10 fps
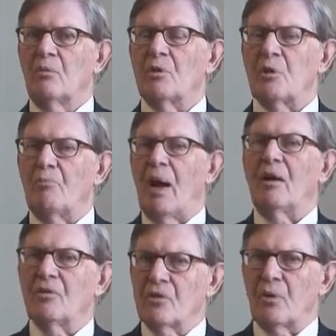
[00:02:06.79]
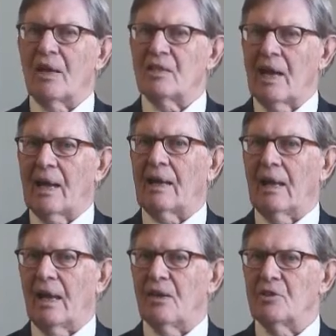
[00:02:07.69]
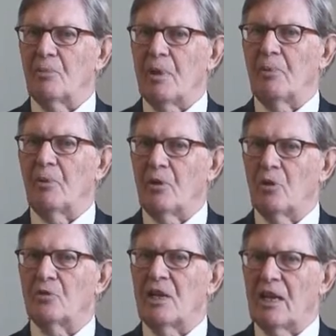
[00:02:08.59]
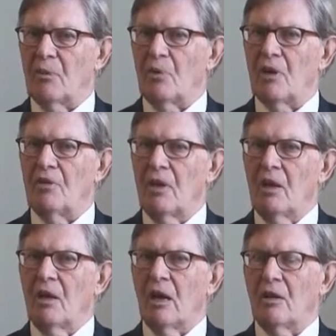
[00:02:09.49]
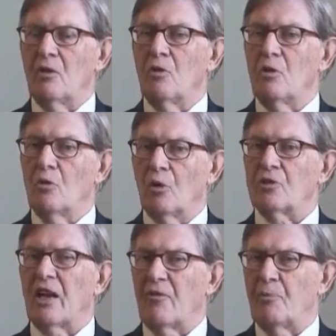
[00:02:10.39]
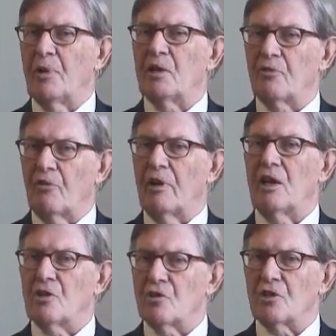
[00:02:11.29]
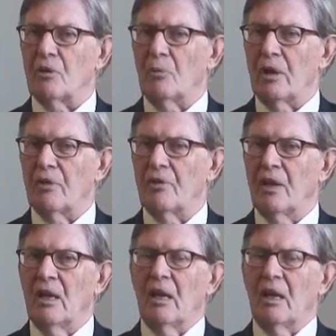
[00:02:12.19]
which are bound to antagonize the people that you're dealing with and who you want to have a peaceful relationship with.